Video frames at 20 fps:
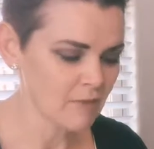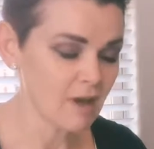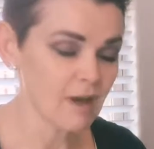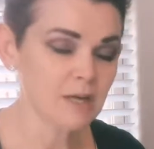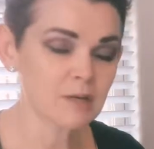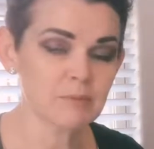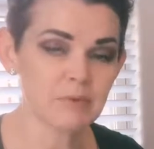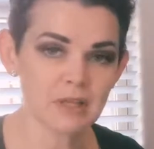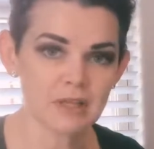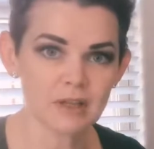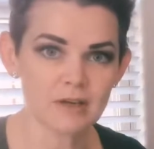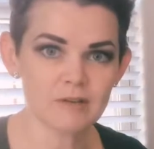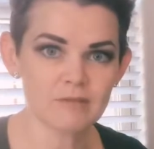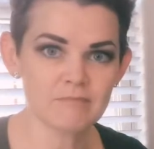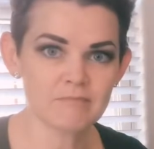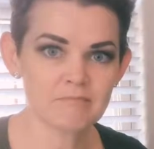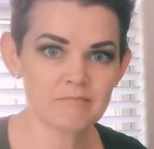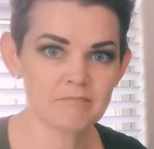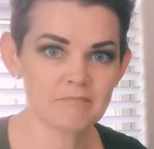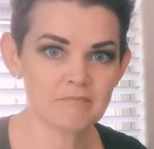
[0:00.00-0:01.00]
on a pillow.
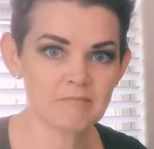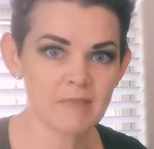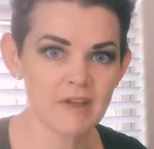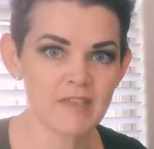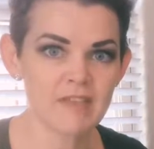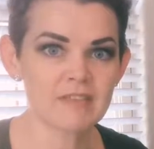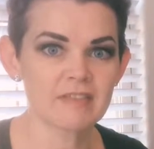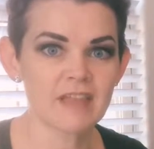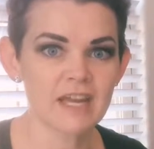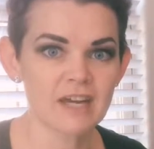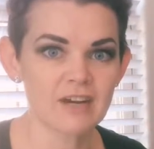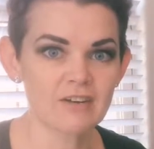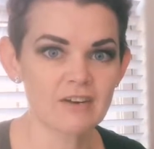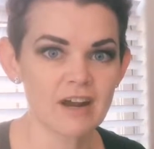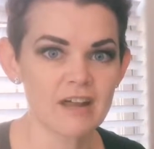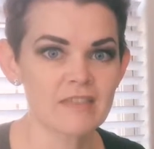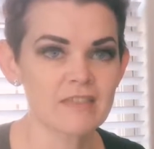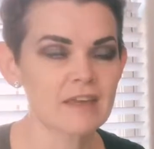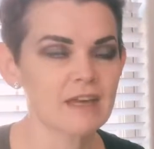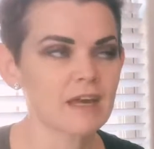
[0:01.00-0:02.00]
And then later,
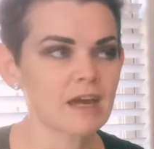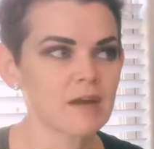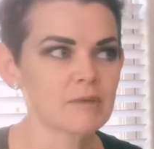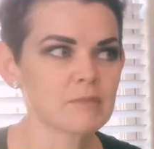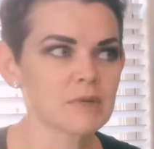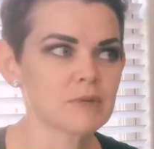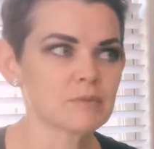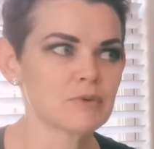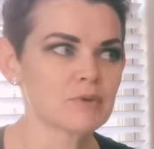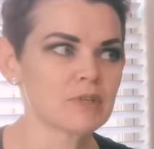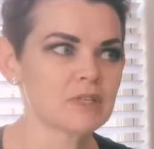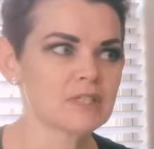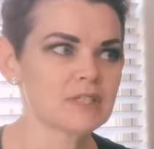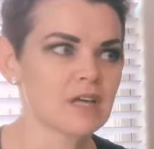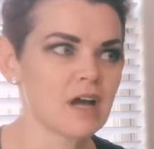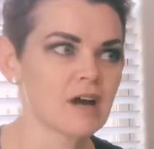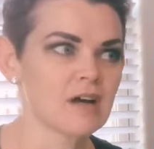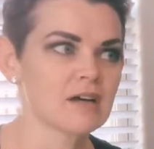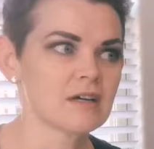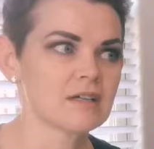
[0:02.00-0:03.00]
I think I'm gonna put it
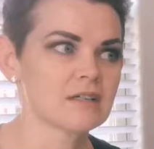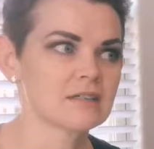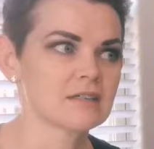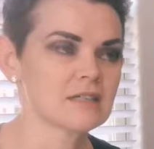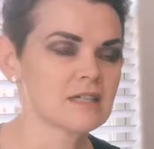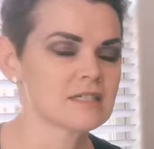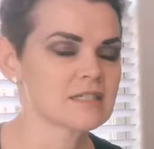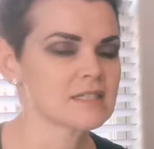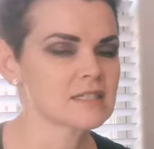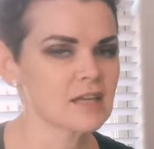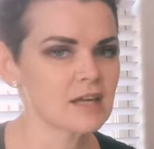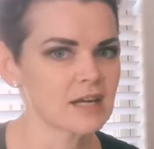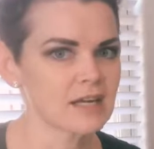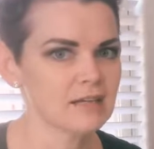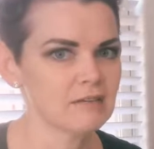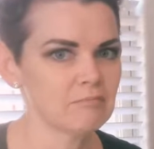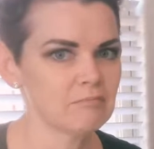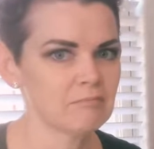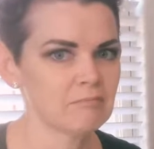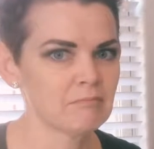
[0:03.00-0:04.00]
on a
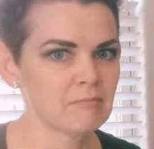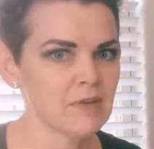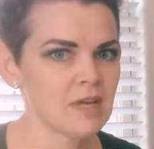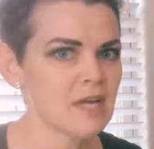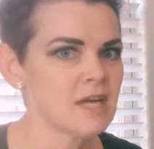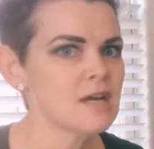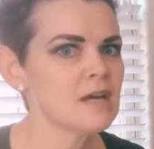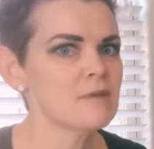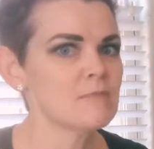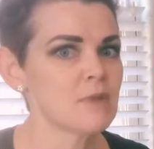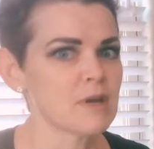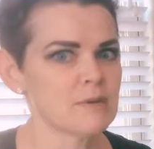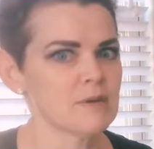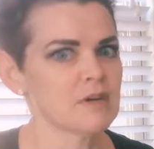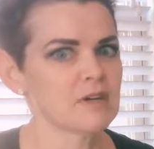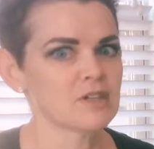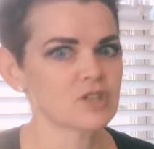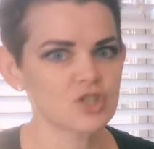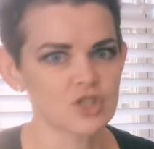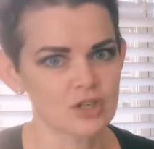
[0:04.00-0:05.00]
sign, maybe
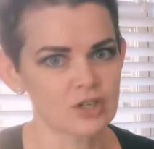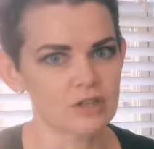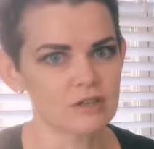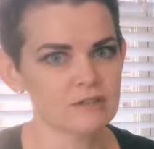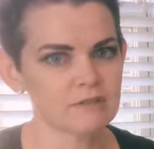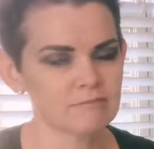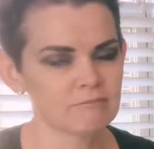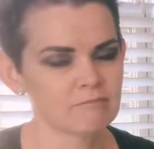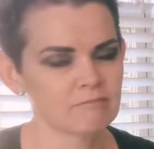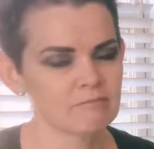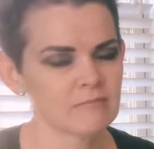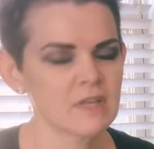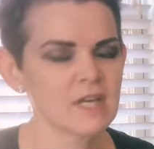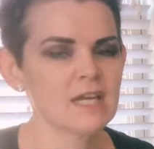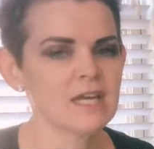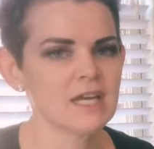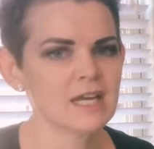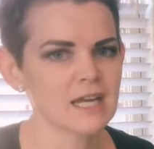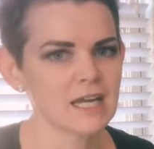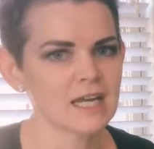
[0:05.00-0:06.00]
on a shirt.
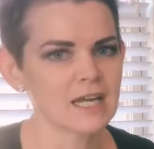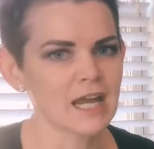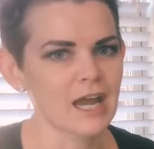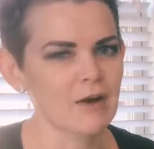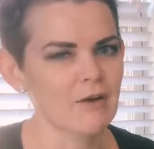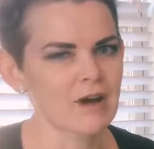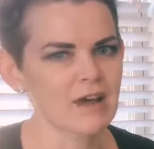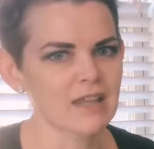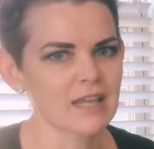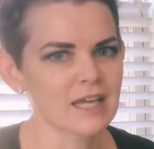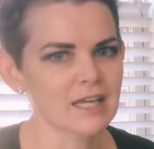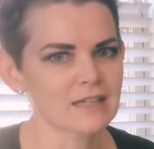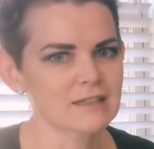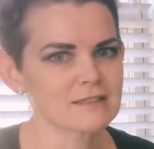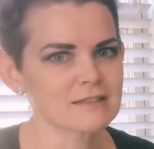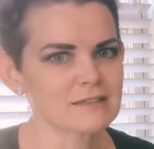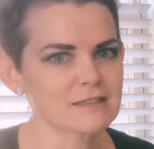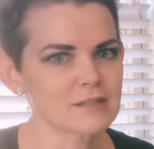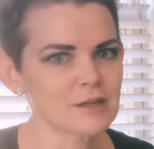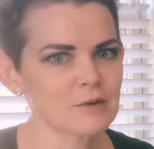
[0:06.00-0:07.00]
Anyhow, I like
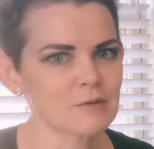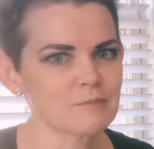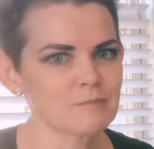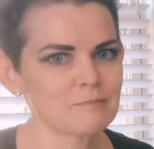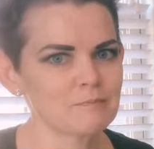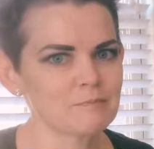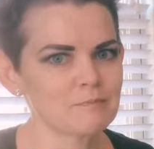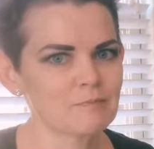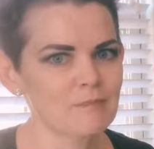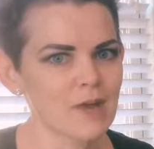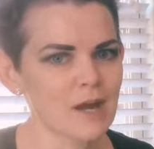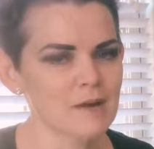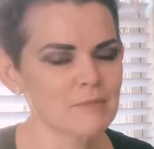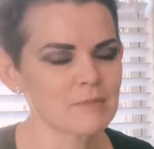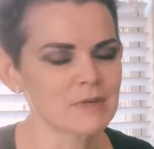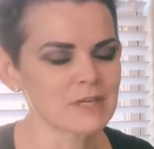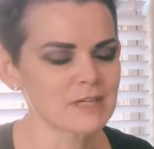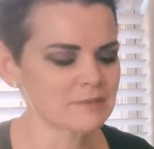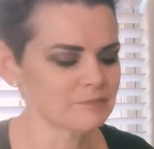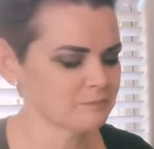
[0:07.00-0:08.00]
it. So I'm
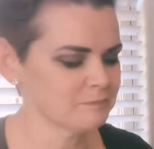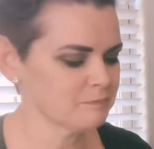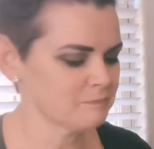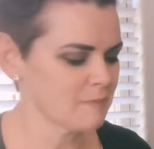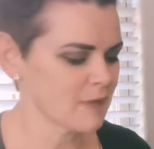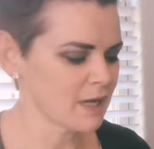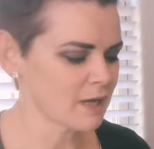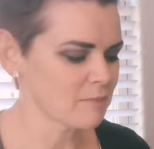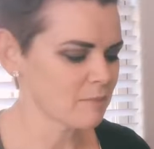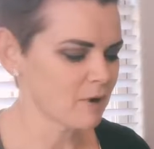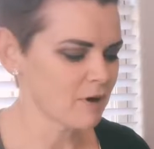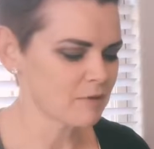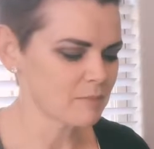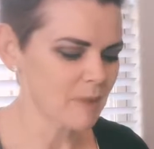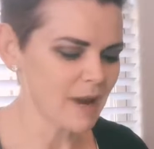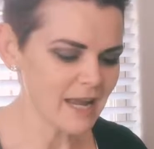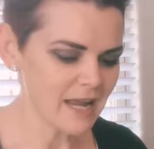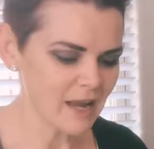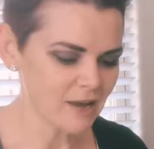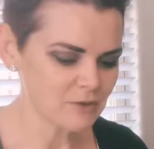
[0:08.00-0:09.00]
gonna make it part of
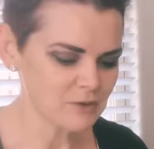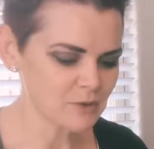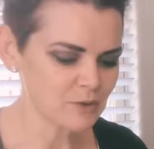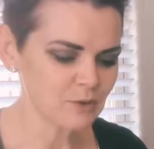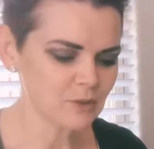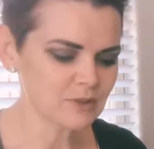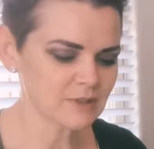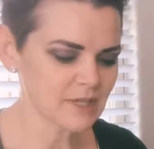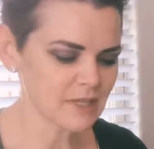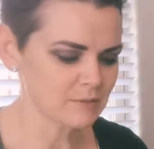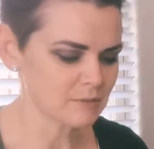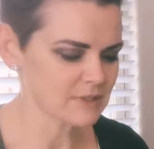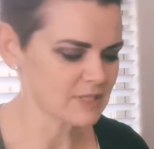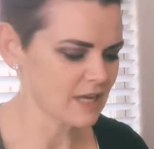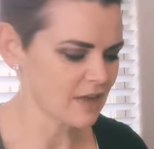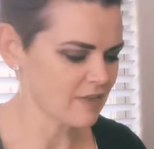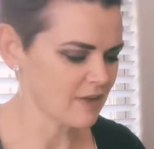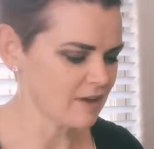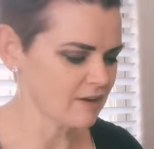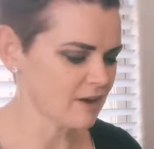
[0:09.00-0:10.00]
my household and we'll see
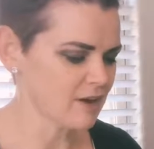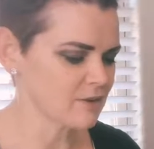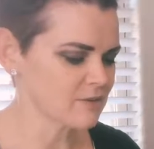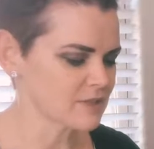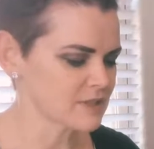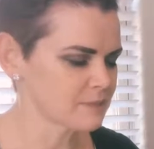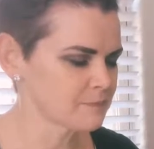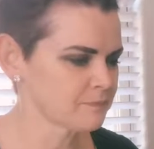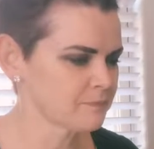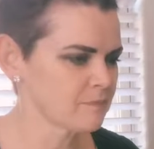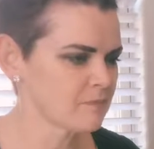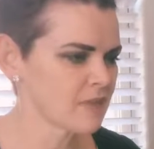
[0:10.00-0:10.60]
how that goes.